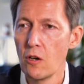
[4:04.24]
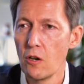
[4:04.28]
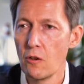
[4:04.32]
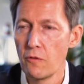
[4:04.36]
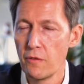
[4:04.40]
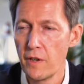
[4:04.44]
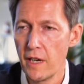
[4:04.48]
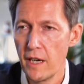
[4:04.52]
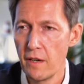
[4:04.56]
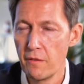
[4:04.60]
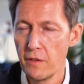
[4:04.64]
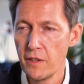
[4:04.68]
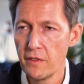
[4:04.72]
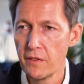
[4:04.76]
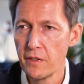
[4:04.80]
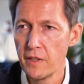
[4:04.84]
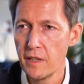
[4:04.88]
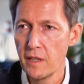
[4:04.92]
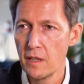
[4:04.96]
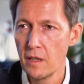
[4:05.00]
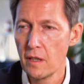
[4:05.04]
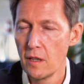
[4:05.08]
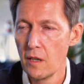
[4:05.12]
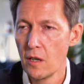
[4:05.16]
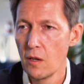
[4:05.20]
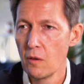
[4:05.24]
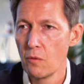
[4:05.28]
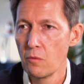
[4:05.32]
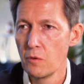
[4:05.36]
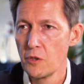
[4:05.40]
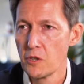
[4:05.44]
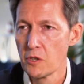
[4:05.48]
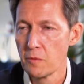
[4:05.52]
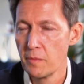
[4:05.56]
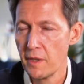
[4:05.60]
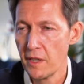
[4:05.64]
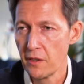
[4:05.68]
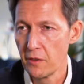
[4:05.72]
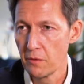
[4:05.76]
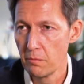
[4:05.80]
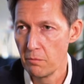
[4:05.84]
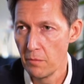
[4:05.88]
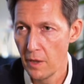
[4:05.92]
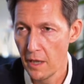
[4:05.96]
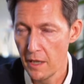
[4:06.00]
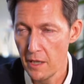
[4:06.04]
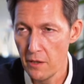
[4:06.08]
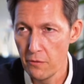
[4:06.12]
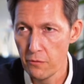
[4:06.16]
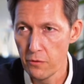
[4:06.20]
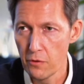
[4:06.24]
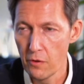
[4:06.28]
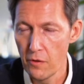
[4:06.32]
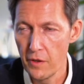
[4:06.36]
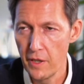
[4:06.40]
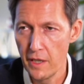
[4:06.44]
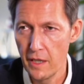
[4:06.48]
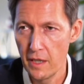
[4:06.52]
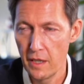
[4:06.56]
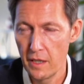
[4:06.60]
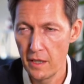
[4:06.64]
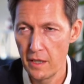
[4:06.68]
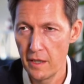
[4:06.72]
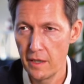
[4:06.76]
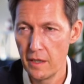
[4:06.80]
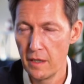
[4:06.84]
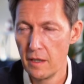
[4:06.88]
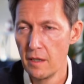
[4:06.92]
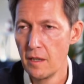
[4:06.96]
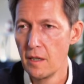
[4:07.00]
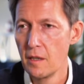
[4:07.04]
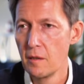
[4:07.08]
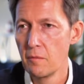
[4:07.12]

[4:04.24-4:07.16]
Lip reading: of everything which makes money for the airline,